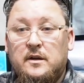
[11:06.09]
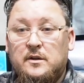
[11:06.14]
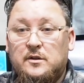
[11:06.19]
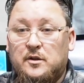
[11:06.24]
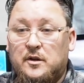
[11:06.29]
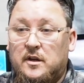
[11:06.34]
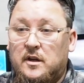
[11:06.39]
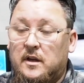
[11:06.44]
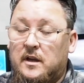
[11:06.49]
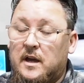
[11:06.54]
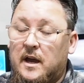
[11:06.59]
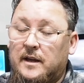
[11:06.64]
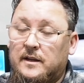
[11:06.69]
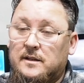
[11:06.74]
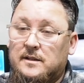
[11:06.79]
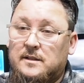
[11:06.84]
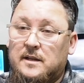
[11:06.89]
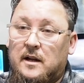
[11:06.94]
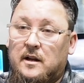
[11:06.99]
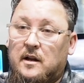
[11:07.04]
So you can
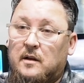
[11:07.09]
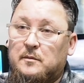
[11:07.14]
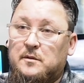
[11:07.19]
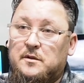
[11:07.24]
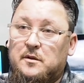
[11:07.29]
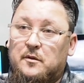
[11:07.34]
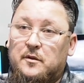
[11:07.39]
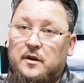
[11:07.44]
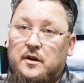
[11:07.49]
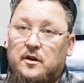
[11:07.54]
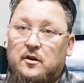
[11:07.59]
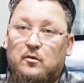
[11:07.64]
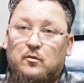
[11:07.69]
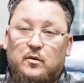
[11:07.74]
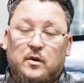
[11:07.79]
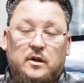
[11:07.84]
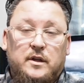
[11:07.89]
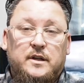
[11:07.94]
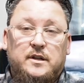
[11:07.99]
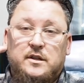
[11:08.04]
kind of set it up so that you're
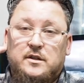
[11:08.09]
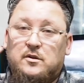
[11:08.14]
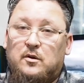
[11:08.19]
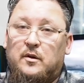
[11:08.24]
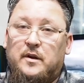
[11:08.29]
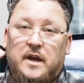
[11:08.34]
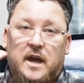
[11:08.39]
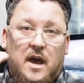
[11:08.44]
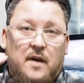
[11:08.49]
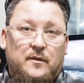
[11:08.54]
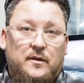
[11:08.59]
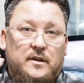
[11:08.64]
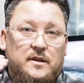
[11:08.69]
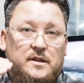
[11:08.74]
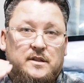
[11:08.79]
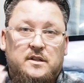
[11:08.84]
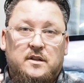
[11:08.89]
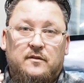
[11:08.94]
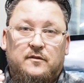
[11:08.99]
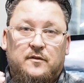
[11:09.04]
really just only having to
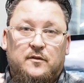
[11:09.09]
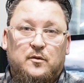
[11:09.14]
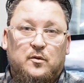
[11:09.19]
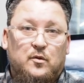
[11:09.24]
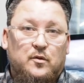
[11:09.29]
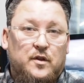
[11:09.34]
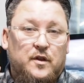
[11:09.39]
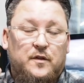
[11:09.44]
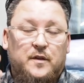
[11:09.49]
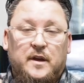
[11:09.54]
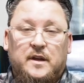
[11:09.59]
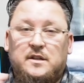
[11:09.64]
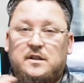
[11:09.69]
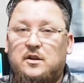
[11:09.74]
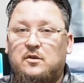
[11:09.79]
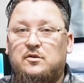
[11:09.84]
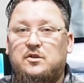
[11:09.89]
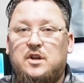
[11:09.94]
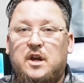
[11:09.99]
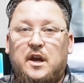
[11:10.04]
sift through the things
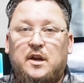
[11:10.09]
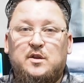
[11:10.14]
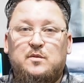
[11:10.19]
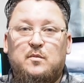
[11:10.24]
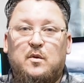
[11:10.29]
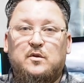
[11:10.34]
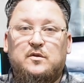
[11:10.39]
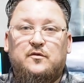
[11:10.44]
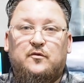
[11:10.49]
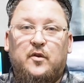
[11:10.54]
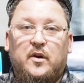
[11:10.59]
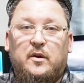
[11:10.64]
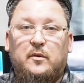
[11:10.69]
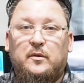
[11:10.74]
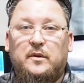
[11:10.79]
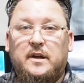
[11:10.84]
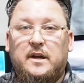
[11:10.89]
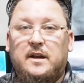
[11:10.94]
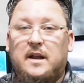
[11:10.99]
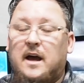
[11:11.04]
that you change most
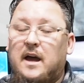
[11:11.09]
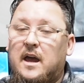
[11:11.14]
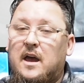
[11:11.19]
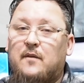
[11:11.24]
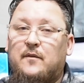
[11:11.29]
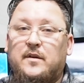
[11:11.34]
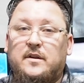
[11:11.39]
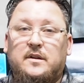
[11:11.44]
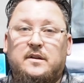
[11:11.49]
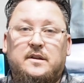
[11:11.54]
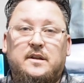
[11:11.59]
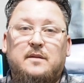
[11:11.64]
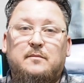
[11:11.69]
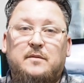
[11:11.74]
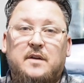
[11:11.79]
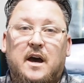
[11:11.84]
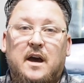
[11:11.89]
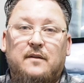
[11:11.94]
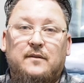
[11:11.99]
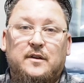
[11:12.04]
frequently and not having to
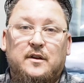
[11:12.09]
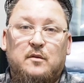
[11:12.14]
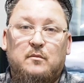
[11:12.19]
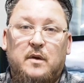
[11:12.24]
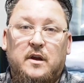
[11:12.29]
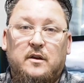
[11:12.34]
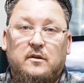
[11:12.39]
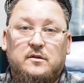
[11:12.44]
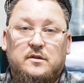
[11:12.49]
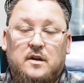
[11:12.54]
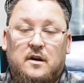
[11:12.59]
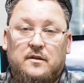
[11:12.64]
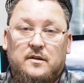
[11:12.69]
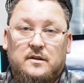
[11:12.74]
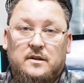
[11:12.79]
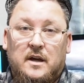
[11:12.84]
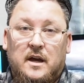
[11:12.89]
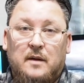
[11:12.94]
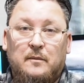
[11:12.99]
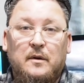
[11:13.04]
deep dive into menus all
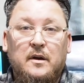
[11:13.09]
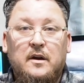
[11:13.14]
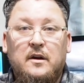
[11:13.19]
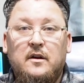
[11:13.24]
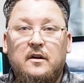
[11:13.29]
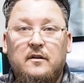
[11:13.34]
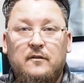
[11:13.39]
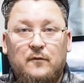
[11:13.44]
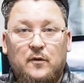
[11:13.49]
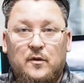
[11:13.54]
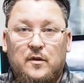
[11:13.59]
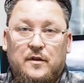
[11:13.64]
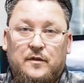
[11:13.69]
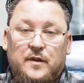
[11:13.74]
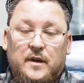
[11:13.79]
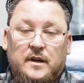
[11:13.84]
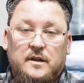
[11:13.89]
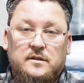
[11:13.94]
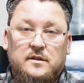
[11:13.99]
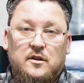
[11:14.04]
the time for the
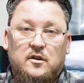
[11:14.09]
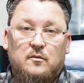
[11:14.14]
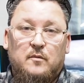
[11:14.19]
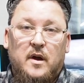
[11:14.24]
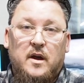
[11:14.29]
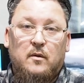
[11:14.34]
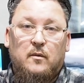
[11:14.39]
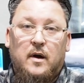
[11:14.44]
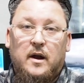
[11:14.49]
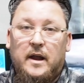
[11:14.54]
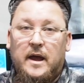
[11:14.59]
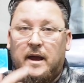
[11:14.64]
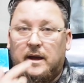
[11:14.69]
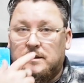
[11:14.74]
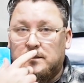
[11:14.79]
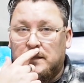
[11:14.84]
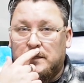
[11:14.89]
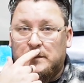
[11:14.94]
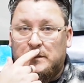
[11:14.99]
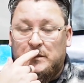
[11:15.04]
things that you might want
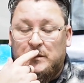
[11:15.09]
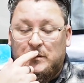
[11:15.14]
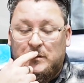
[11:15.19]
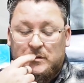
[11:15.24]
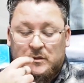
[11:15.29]
access to.